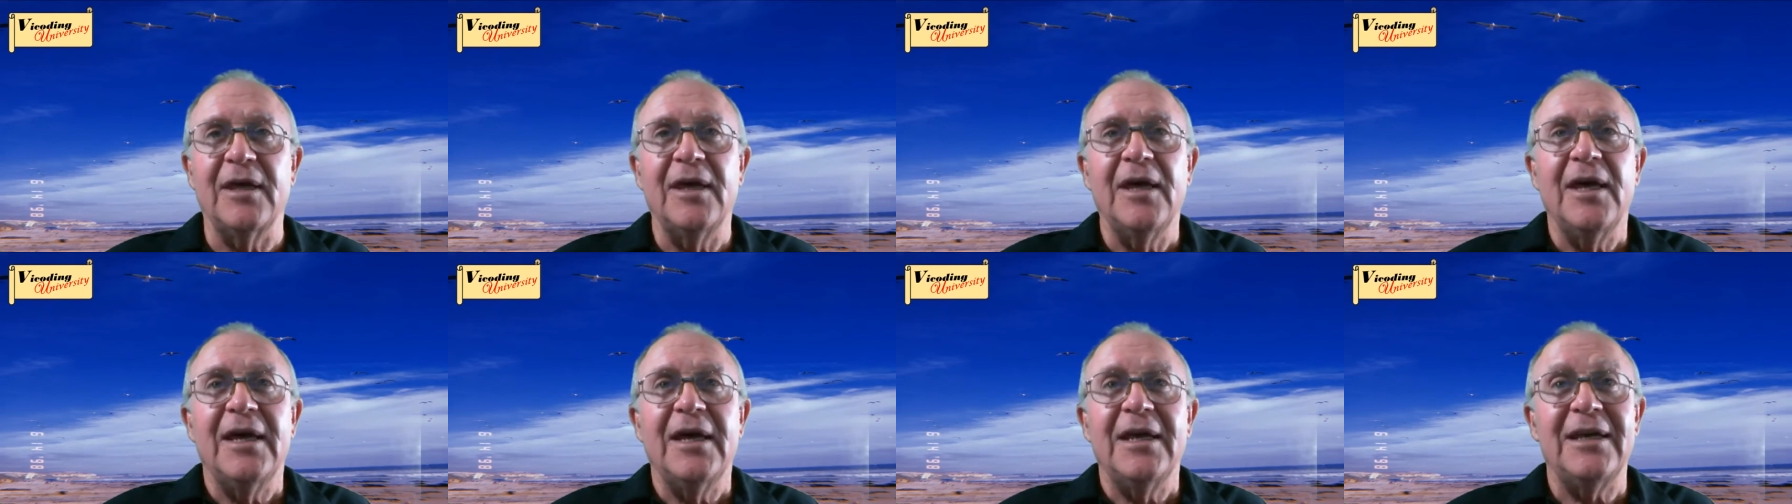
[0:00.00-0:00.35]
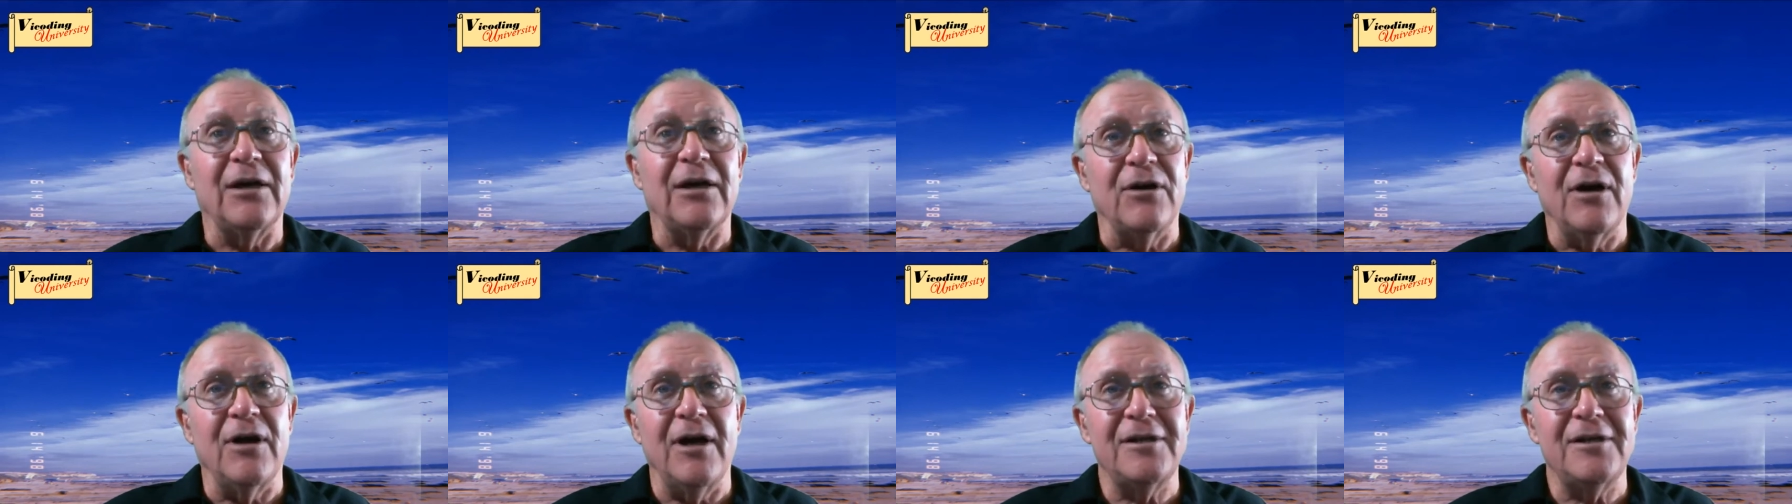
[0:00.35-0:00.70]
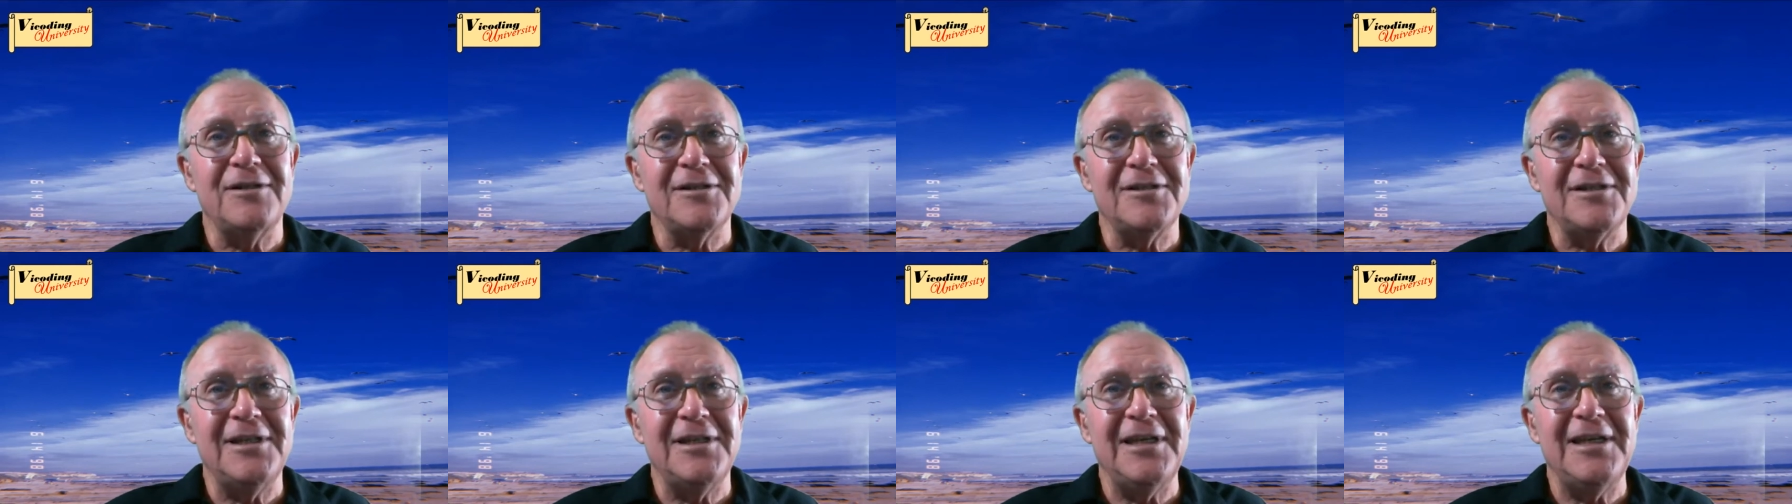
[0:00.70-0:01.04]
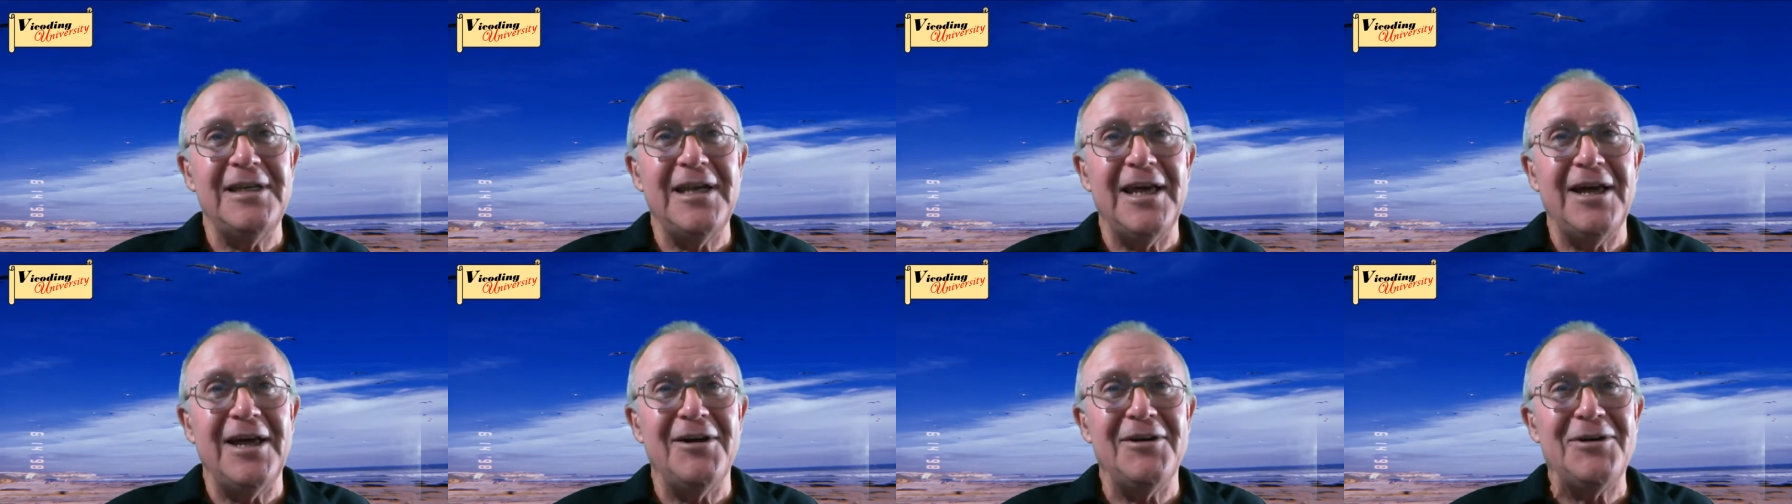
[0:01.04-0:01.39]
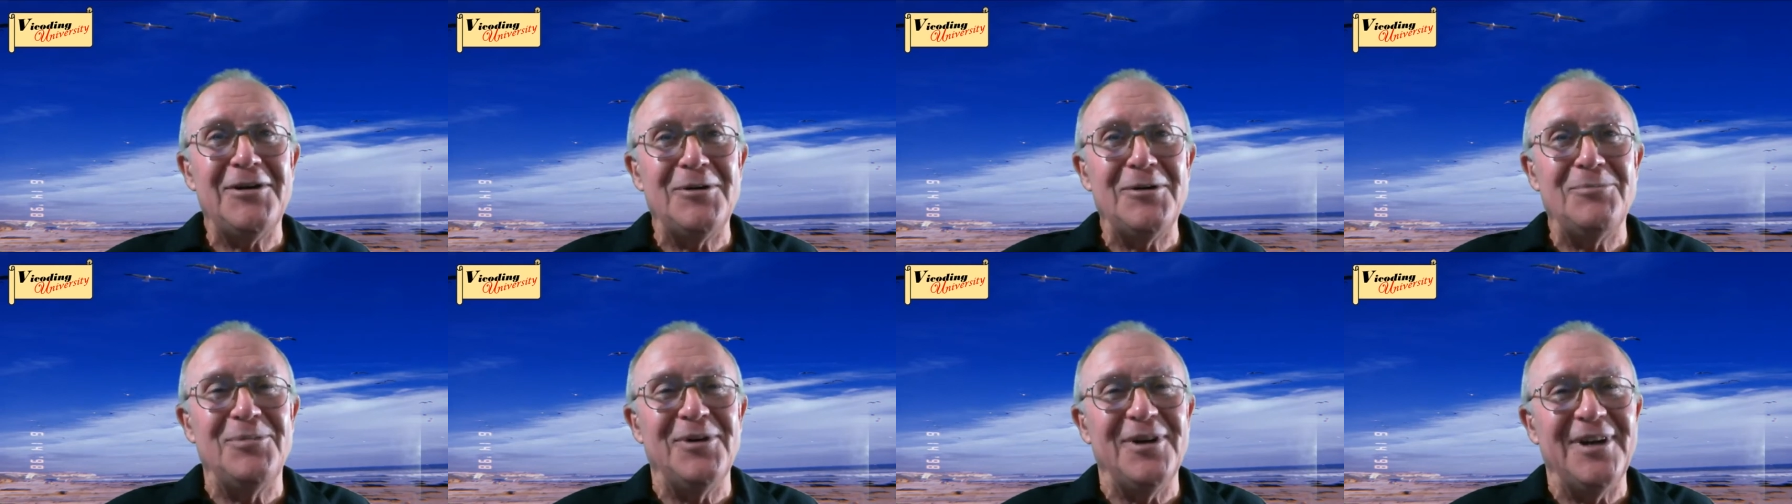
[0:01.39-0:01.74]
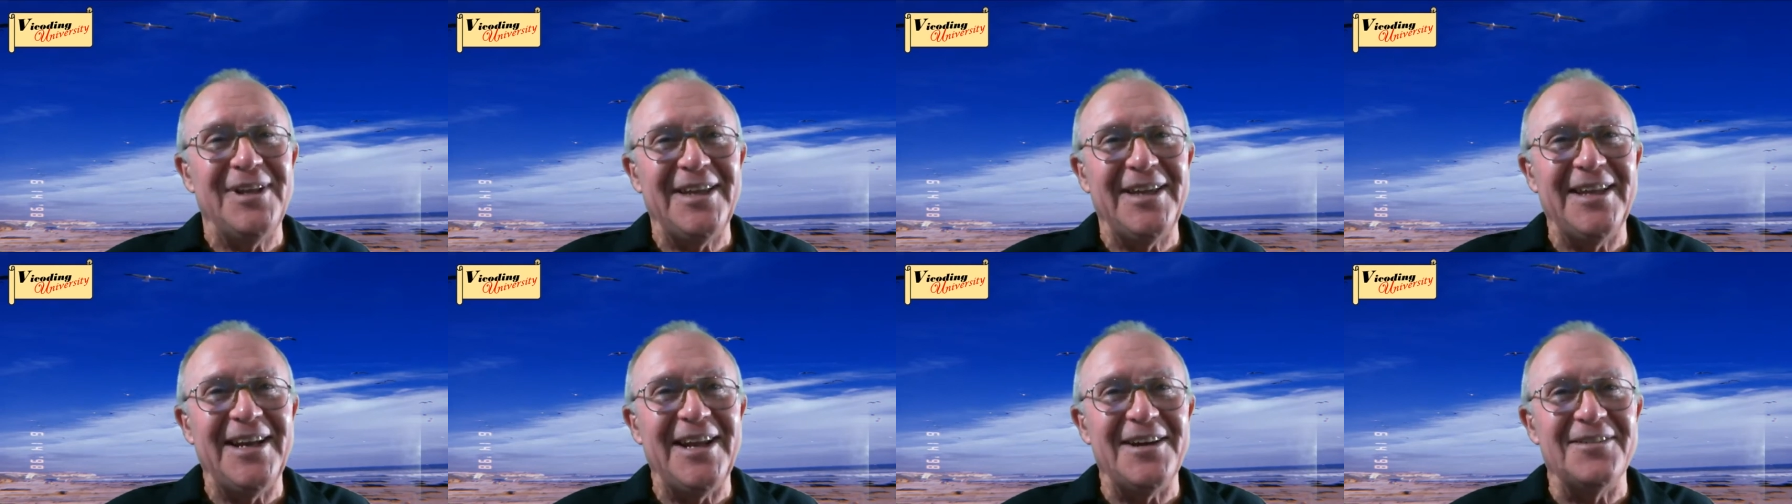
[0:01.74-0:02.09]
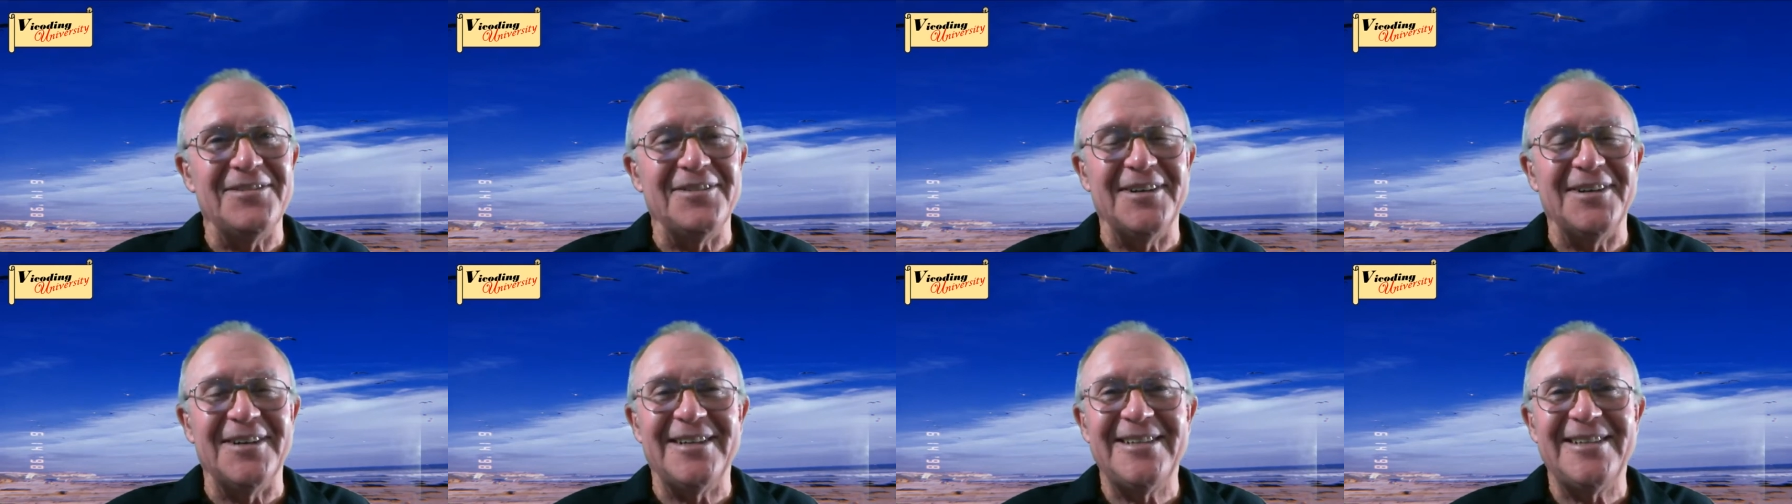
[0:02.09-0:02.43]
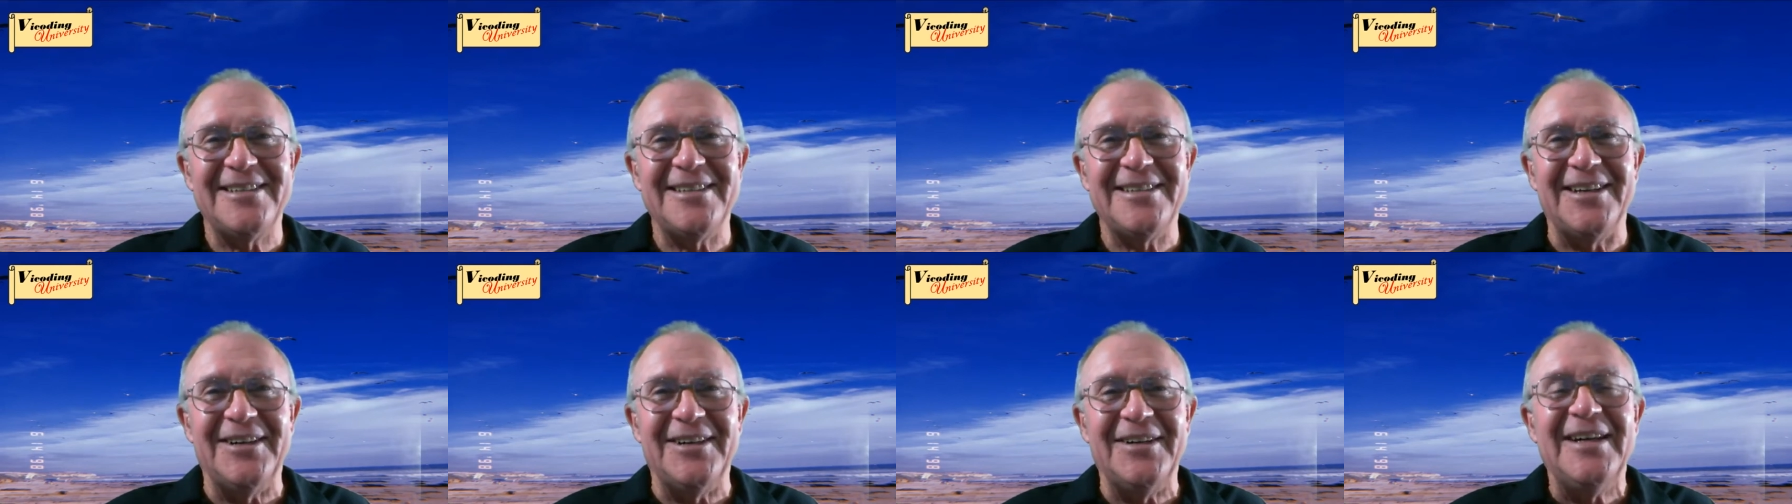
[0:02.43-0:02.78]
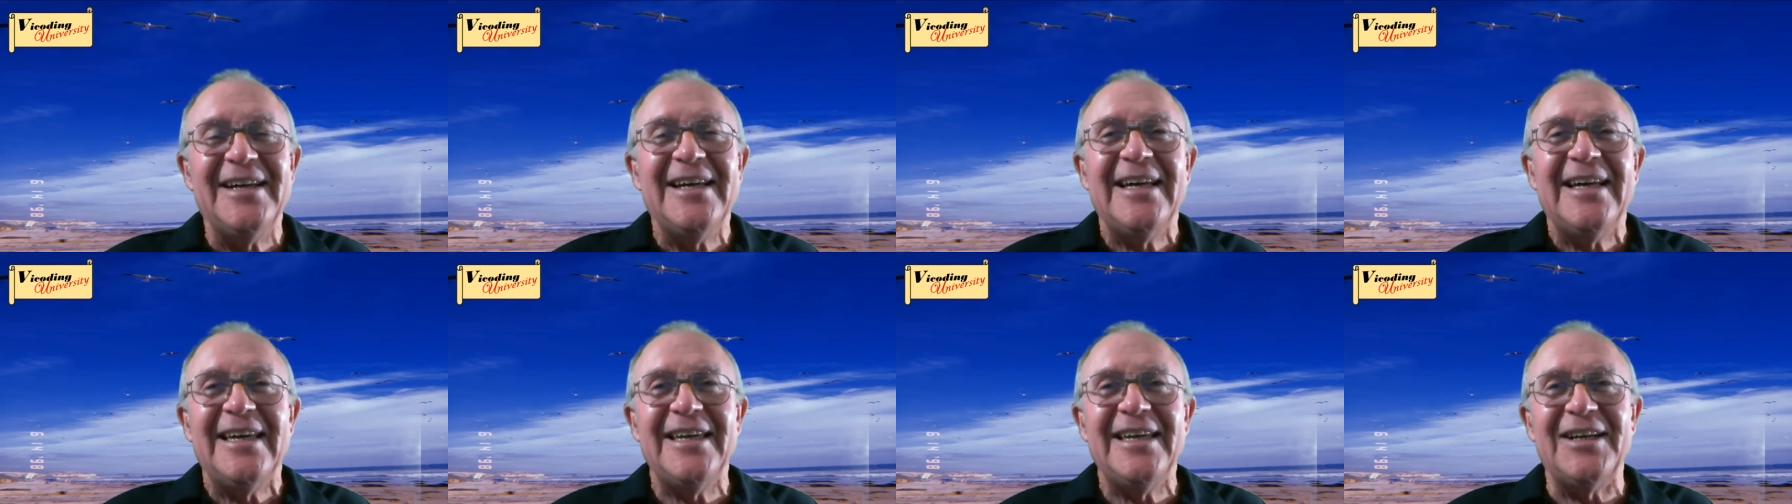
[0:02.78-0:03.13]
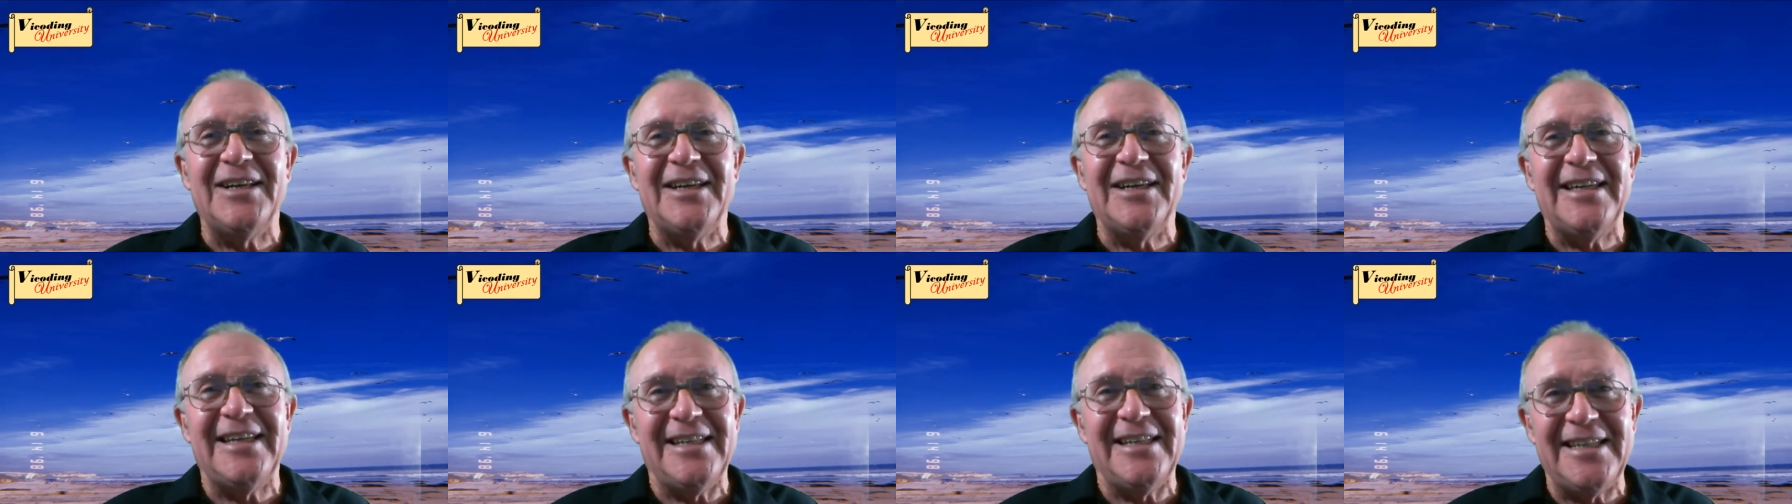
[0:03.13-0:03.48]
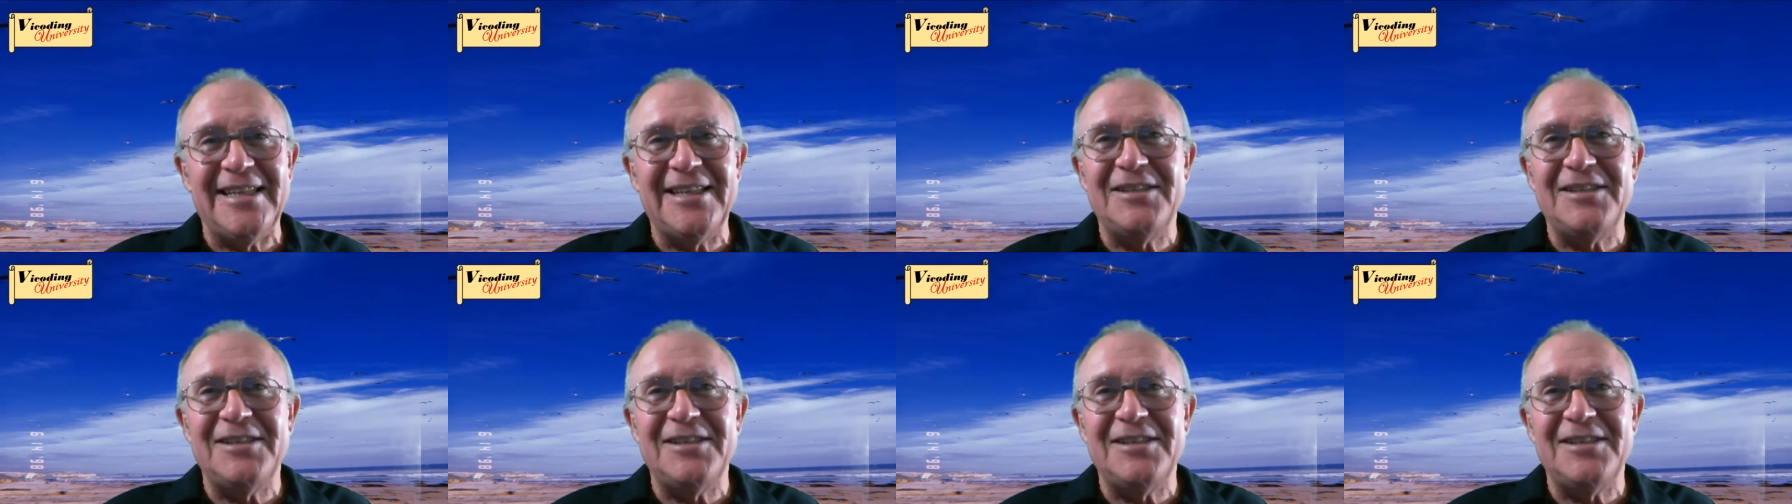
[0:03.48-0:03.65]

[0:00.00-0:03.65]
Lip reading: Now, consciously, now you're putting in effort, so it